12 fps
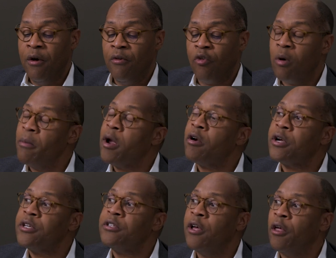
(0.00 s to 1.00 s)
for
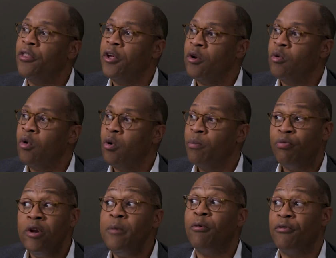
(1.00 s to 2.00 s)
America's health, end quote.
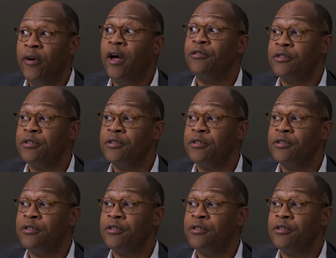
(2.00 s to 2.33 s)
Pretty profound